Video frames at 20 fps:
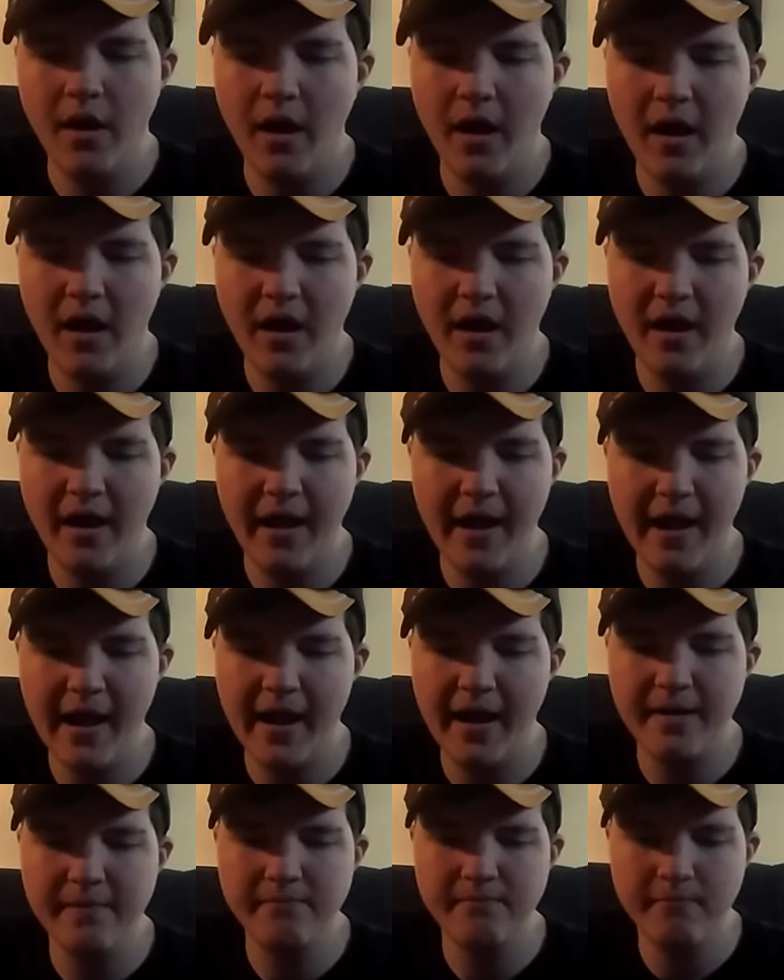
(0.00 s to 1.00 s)

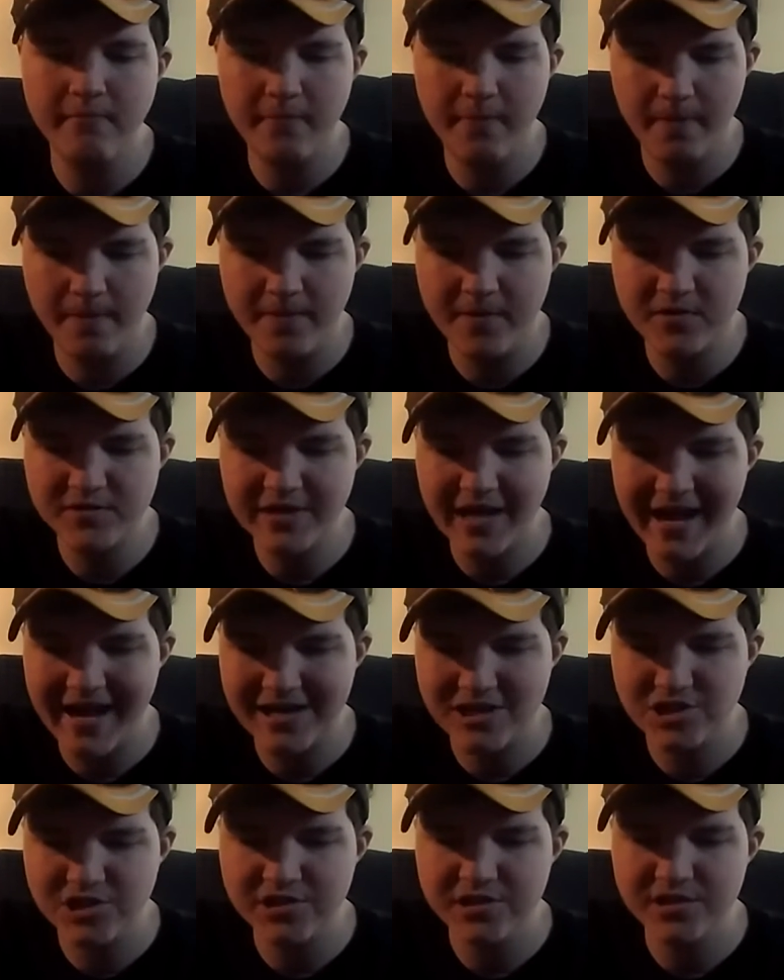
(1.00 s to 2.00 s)
And there's
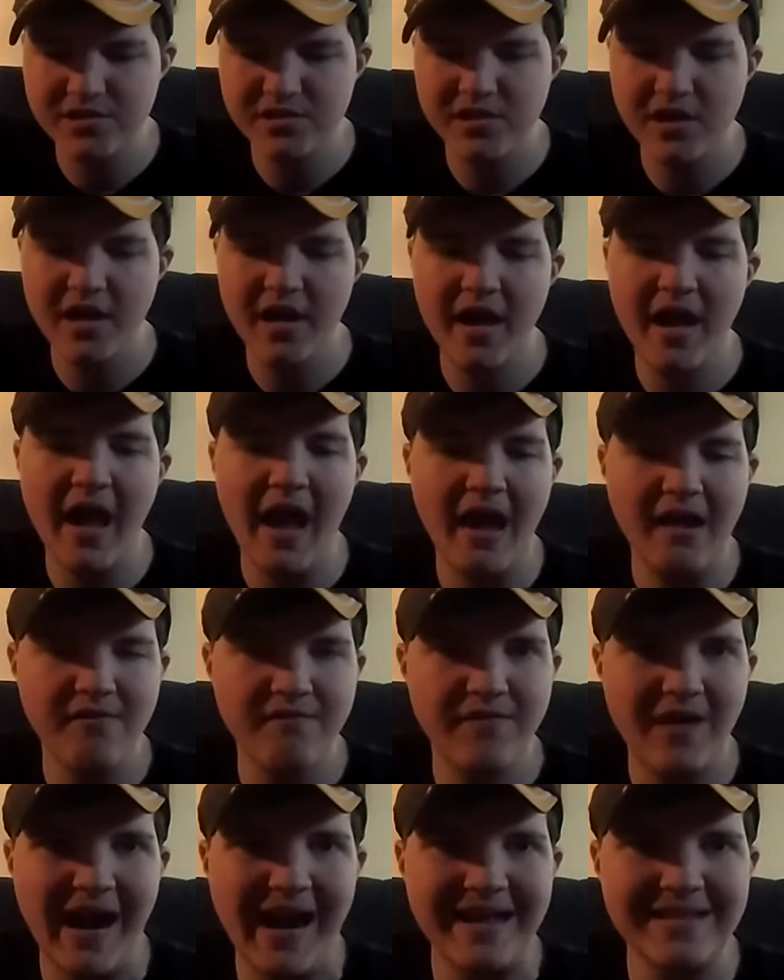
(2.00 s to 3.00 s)
action
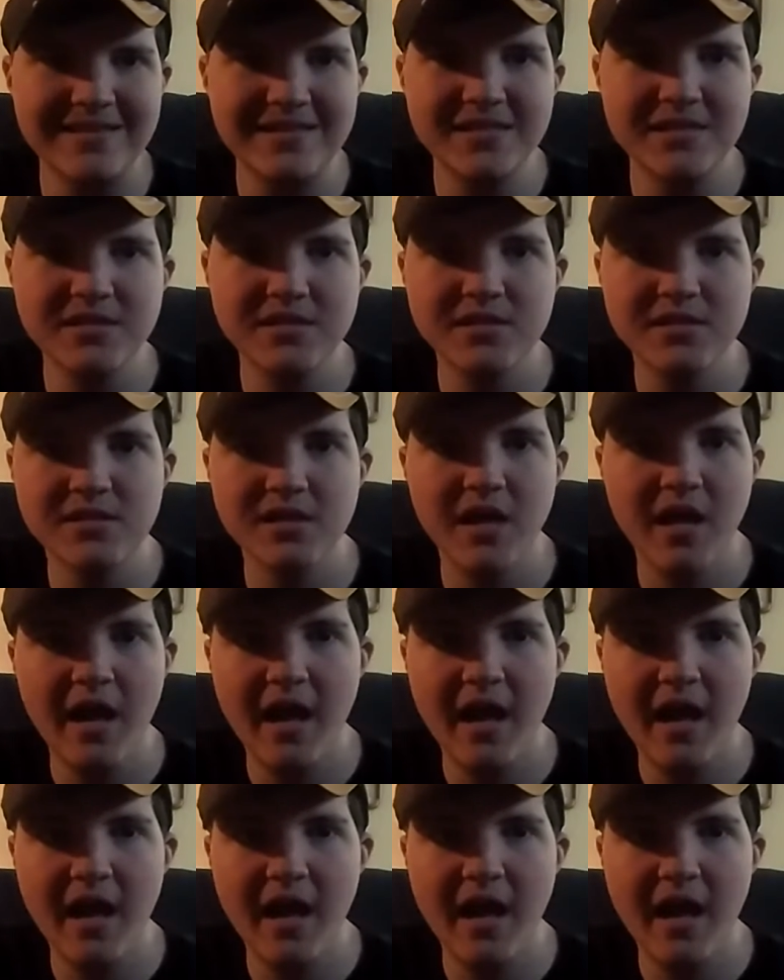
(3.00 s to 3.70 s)
and violence.